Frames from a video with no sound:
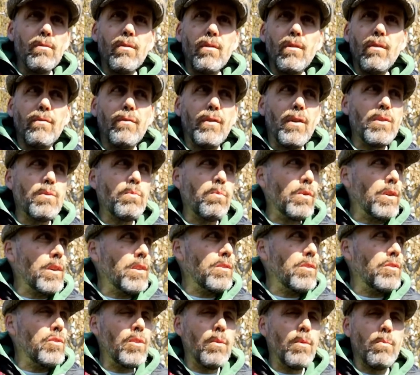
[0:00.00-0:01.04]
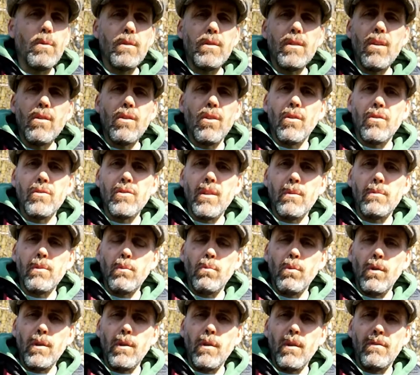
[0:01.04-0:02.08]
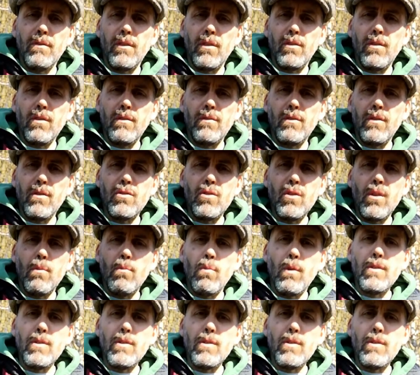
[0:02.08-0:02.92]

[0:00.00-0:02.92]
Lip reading: You first walk in the job with no concept of what you have to do for the job.